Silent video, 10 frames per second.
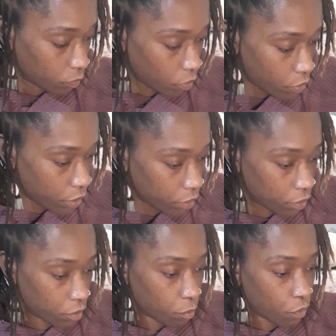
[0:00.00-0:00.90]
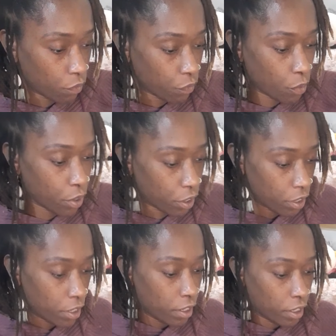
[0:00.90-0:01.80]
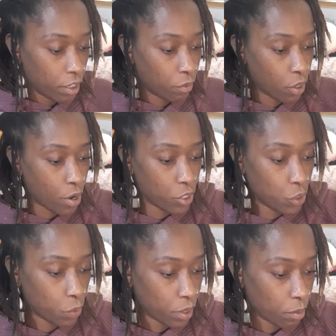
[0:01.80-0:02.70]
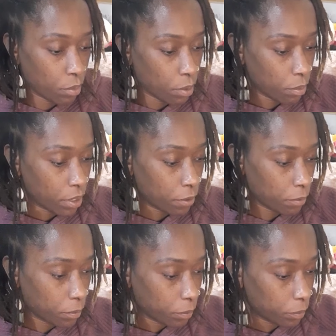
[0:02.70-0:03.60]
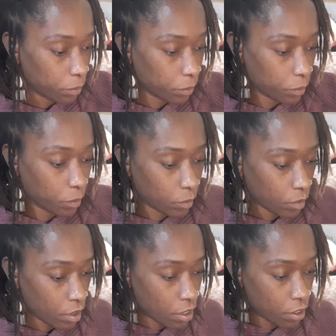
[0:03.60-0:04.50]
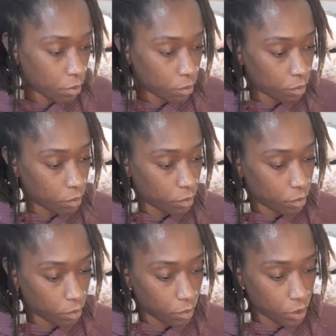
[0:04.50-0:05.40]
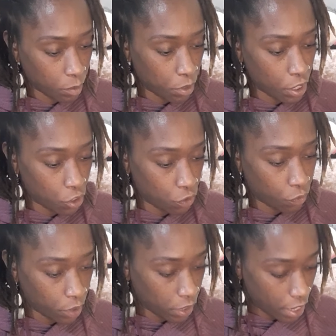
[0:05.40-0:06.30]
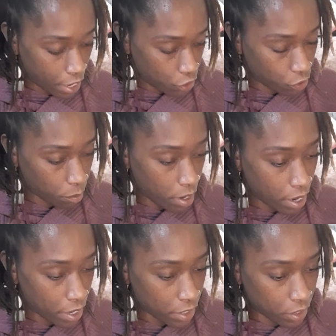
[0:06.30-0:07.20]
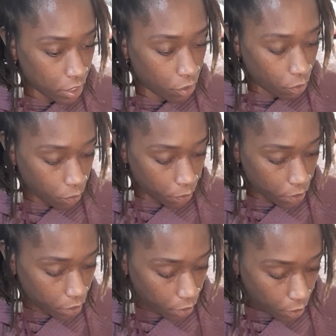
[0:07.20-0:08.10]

On a moving forward in regards to a commitment. Um, something that you really had your mind set on.